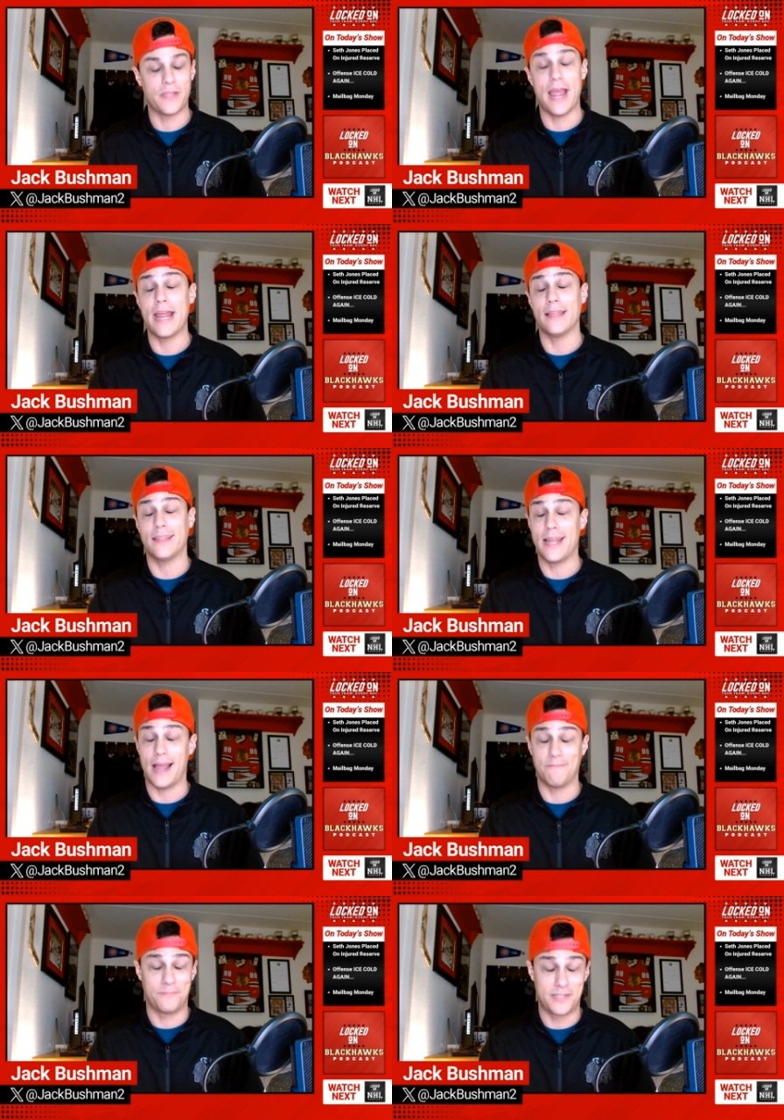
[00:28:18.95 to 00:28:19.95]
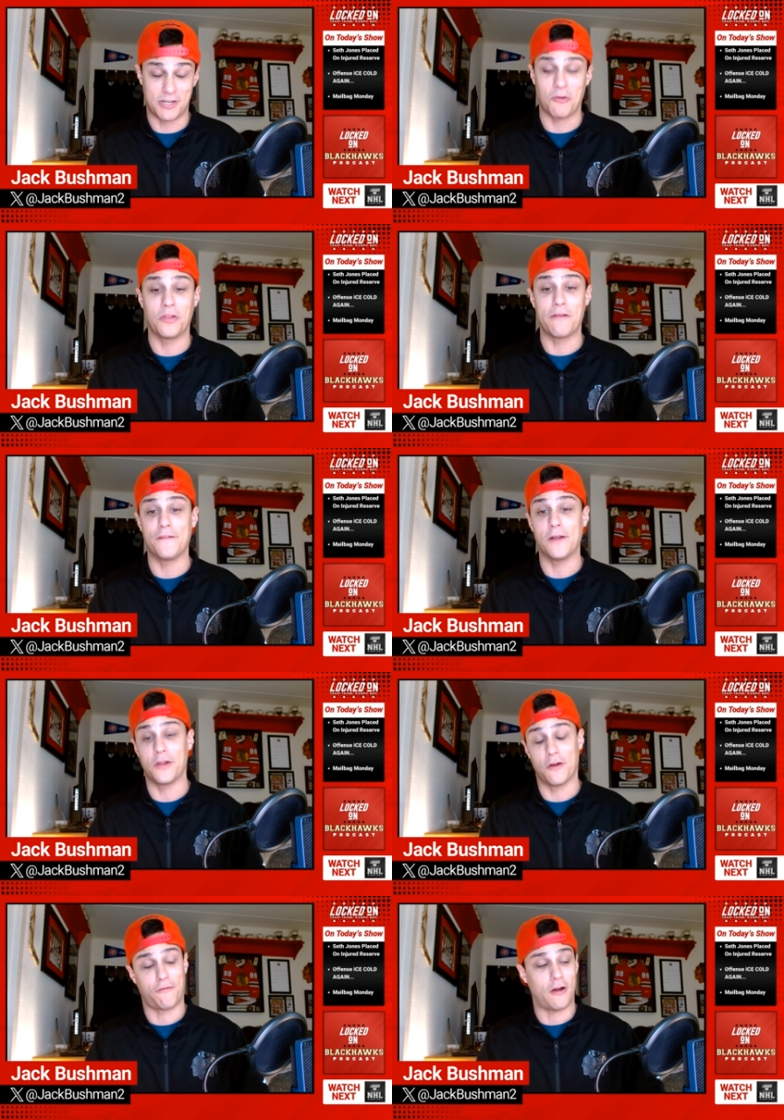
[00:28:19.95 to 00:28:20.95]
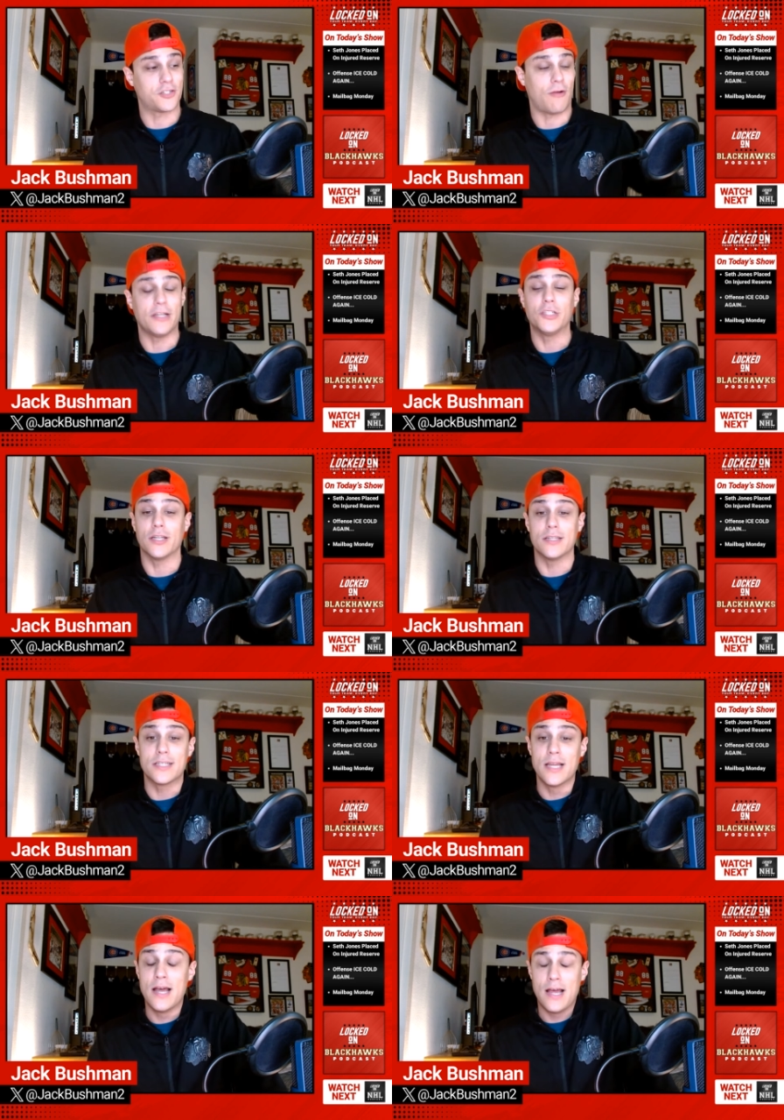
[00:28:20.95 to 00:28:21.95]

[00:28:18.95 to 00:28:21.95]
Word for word: Yeah, Anthony, I certainly feel your frustrations